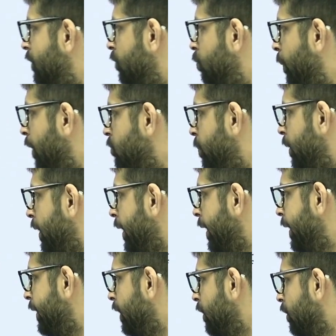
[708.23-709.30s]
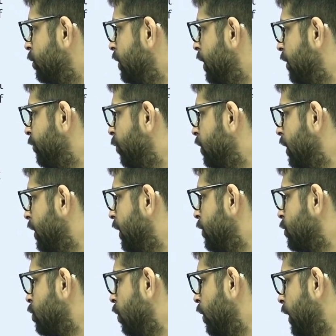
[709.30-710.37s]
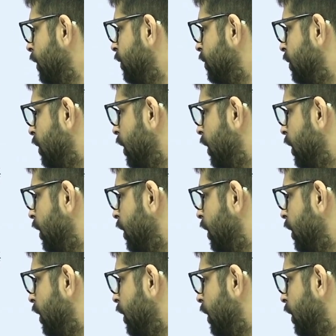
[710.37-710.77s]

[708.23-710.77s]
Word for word: this must be 8. So therefore the ratio is